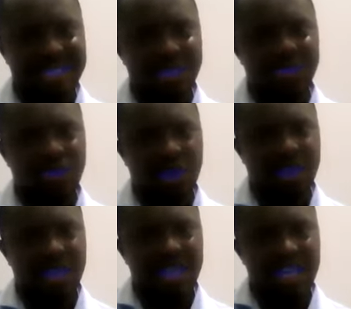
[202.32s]
is
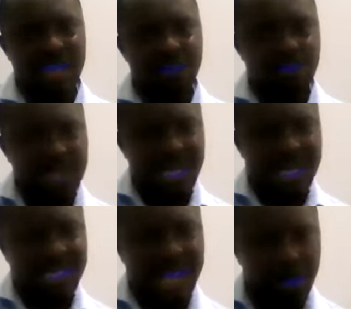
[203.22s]
during in
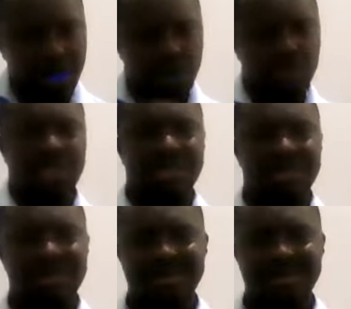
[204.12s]
projectile motion.